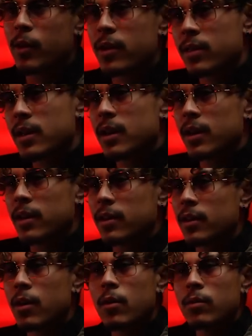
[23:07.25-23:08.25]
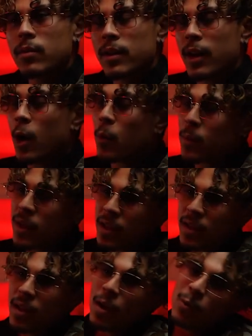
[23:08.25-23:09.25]
thing, and you know, it helped me.
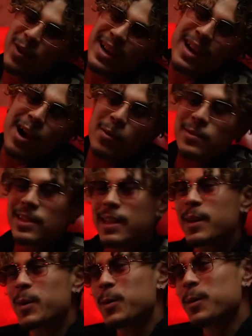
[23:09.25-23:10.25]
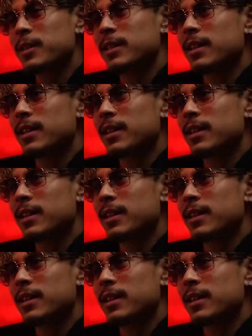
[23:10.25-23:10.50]
Right now, I'm single.